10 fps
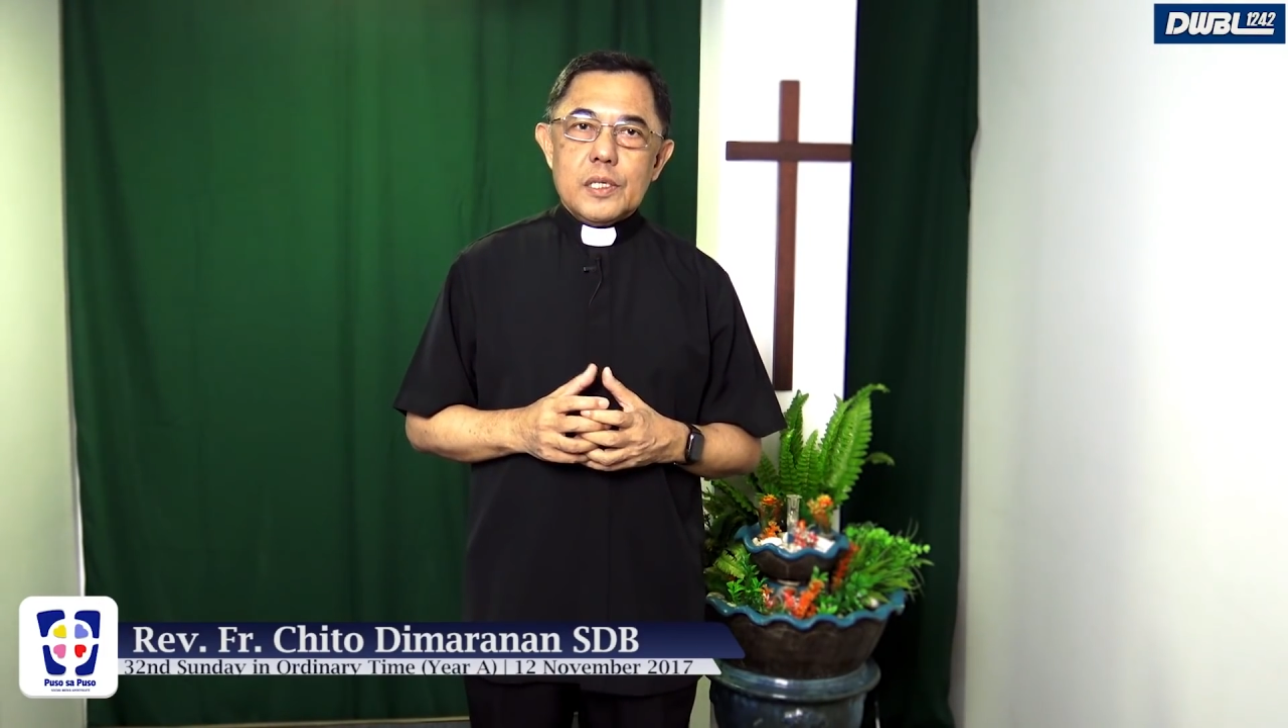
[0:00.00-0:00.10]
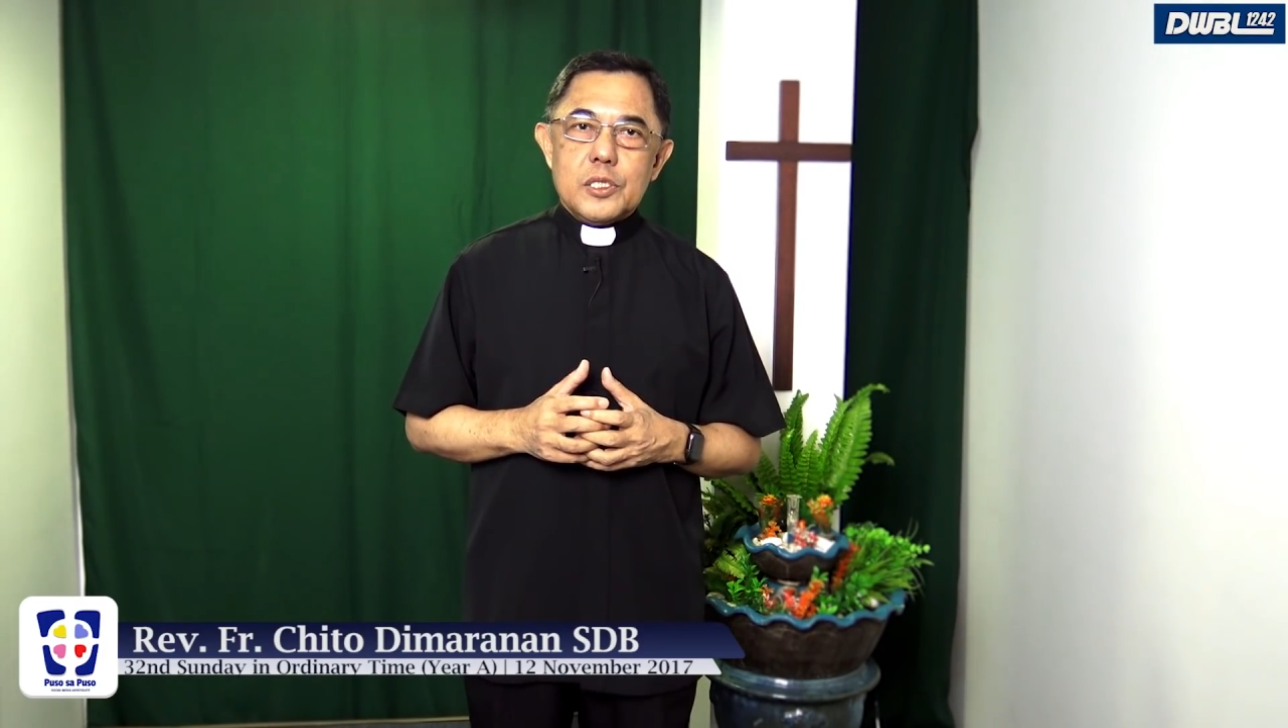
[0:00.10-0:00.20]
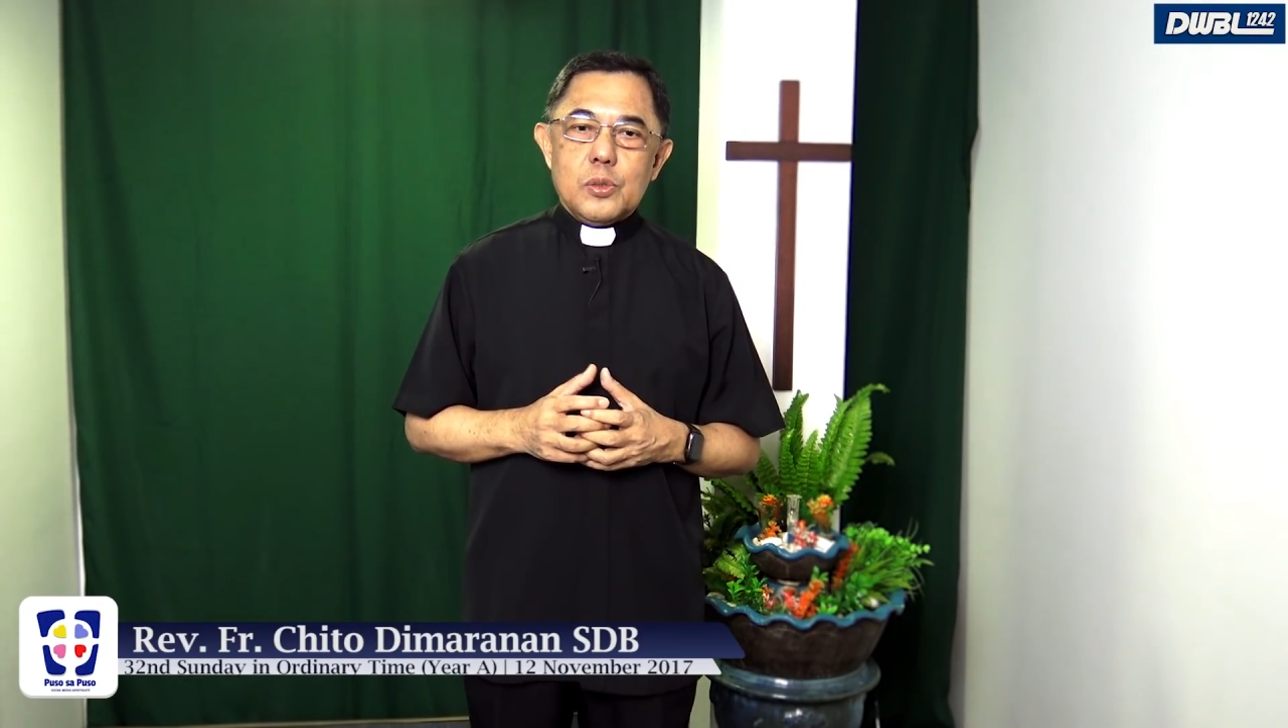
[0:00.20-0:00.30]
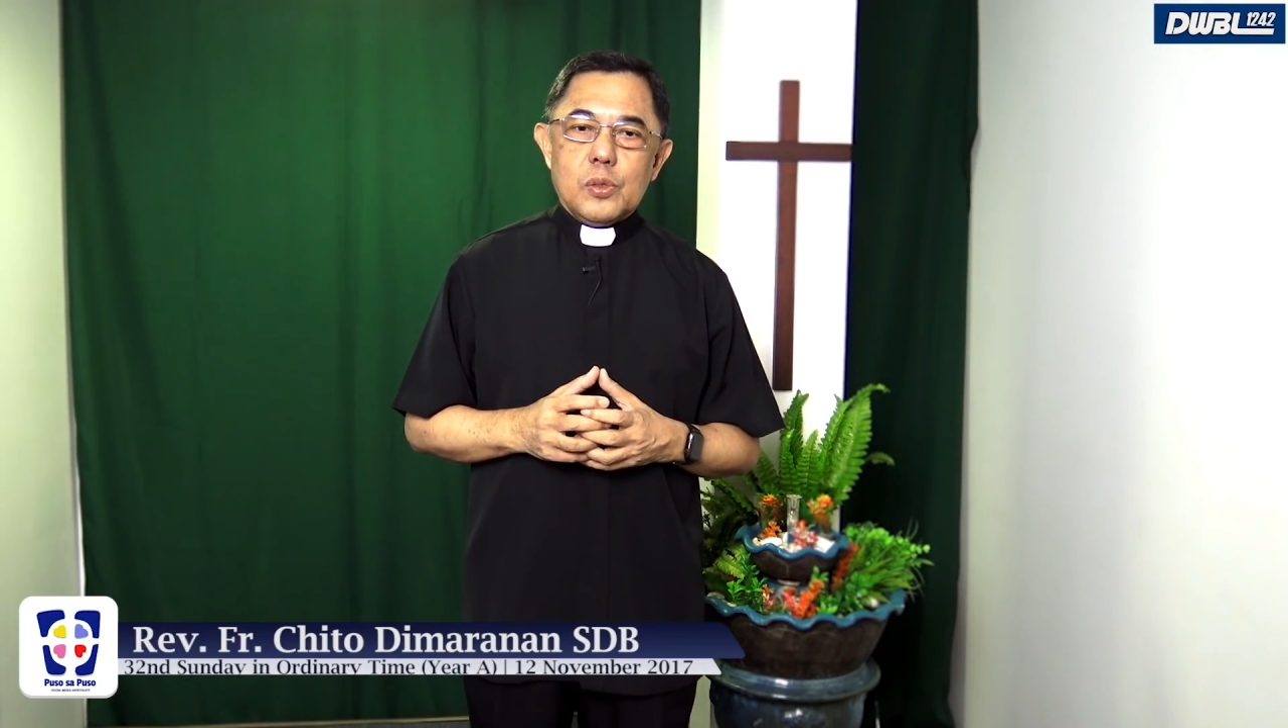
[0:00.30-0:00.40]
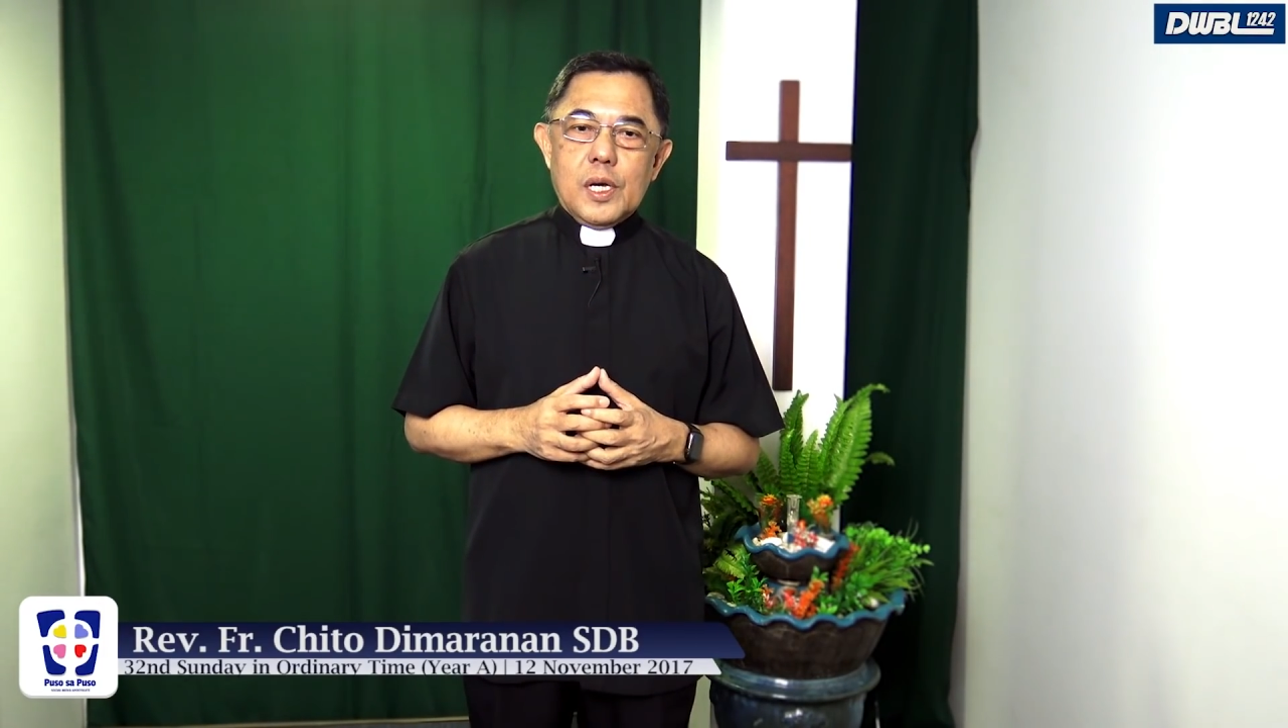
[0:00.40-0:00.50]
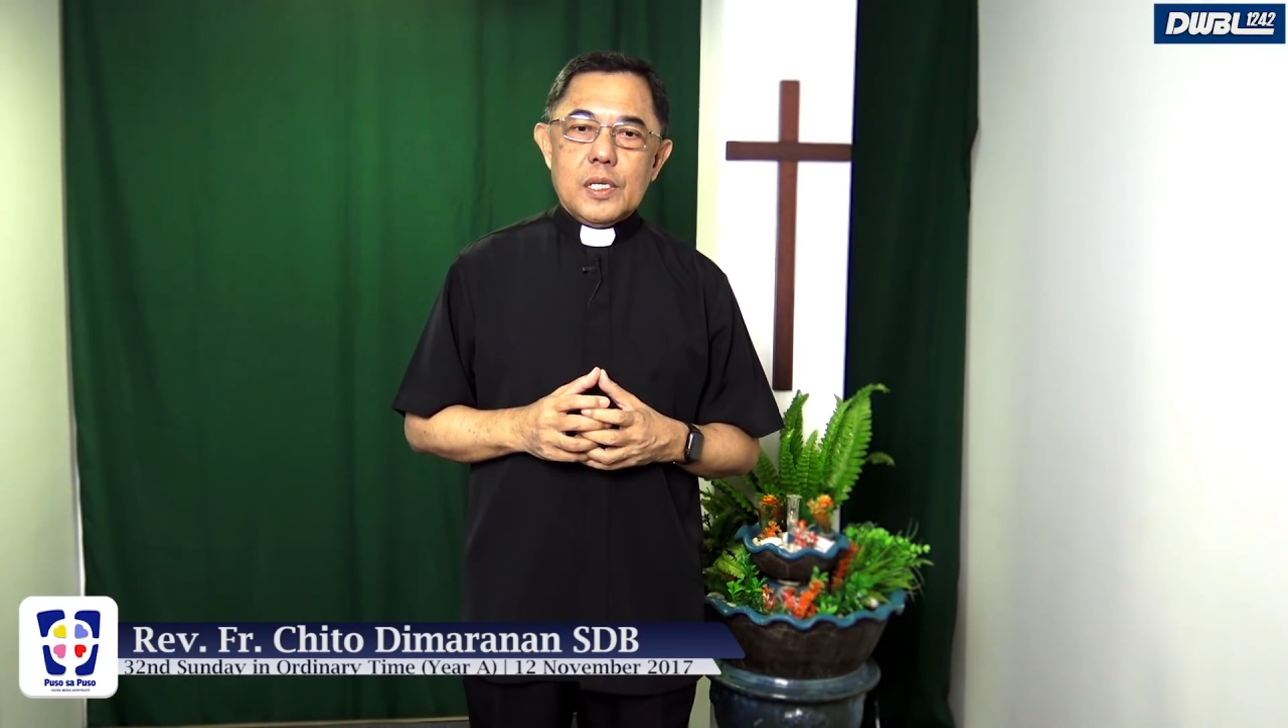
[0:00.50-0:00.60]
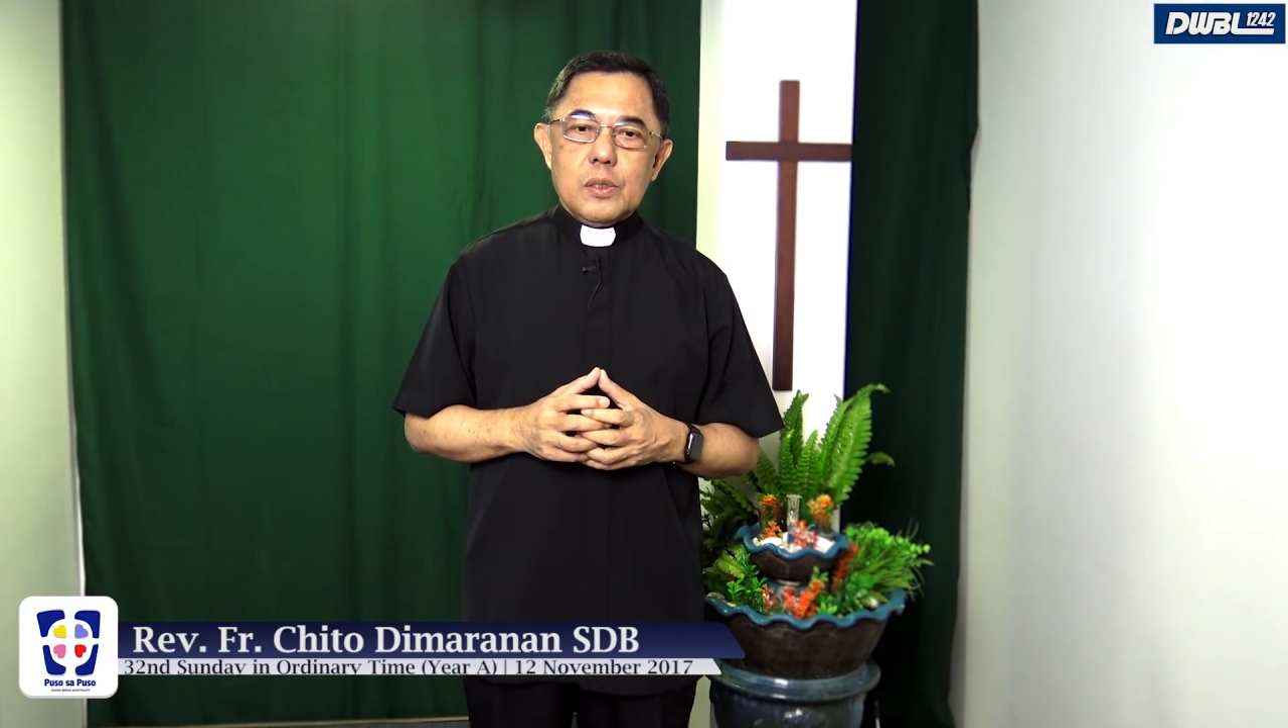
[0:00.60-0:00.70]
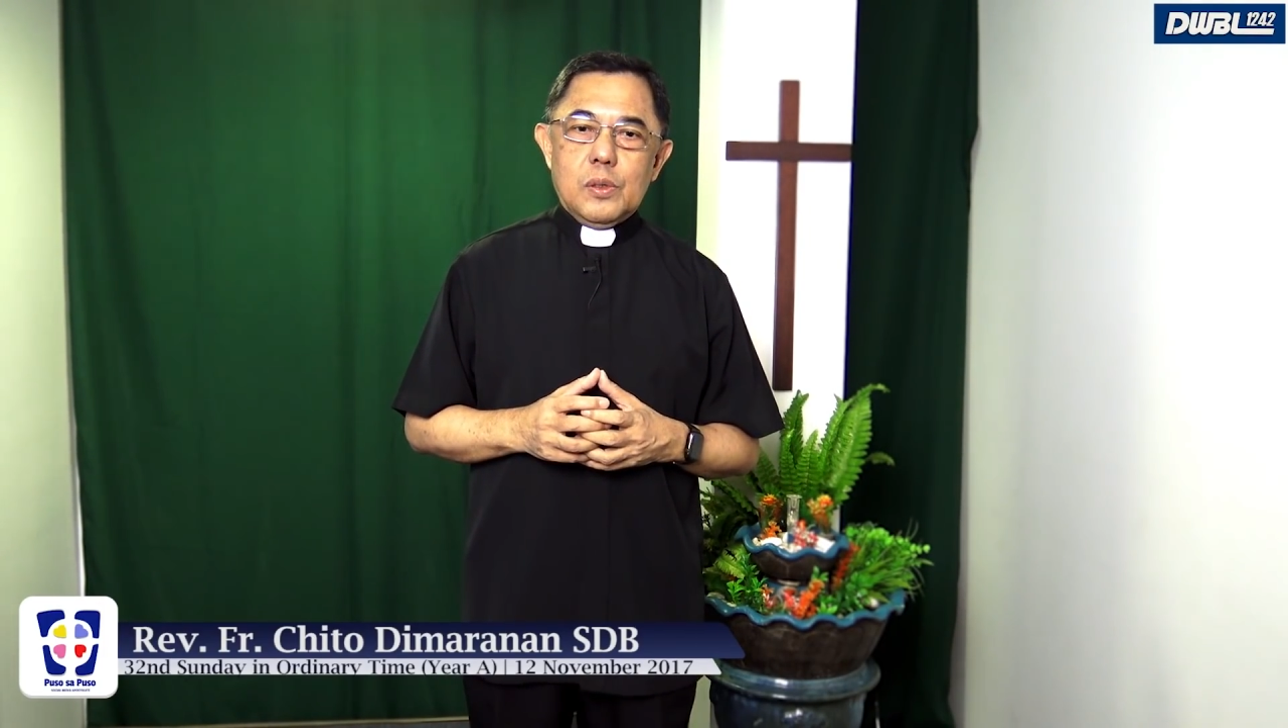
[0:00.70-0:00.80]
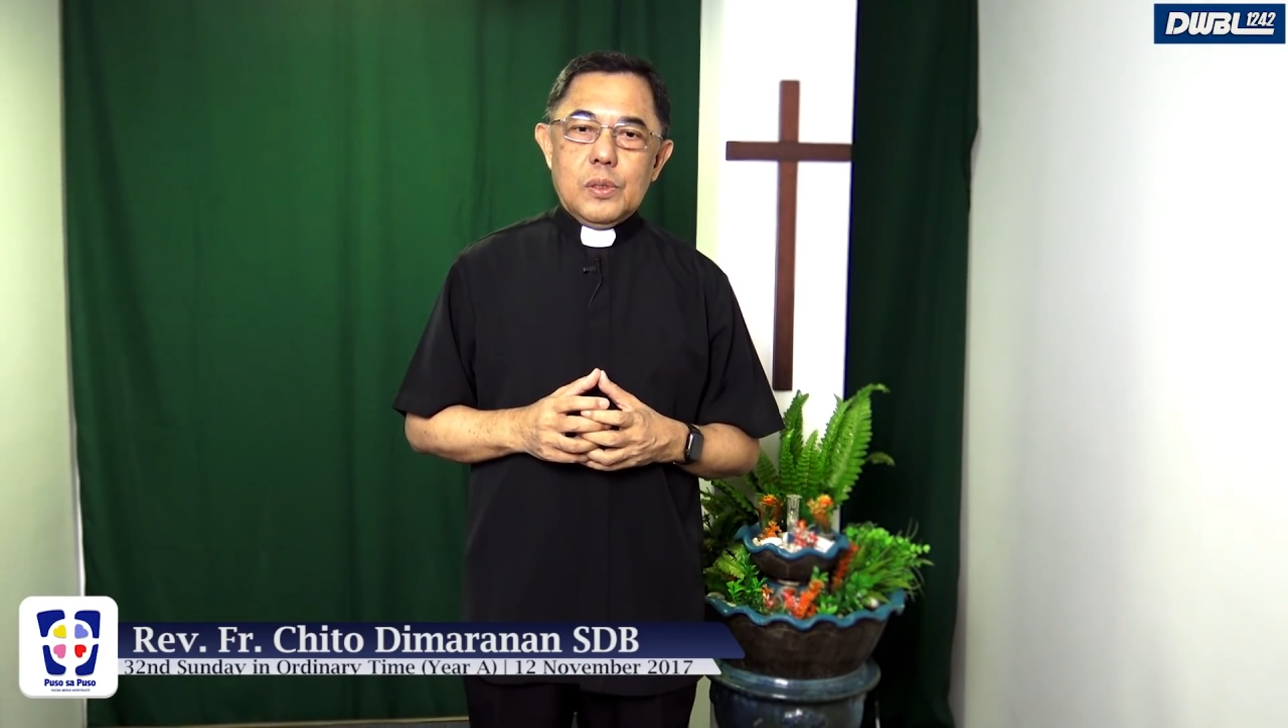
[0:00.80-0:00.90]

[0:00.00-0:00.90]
us to cut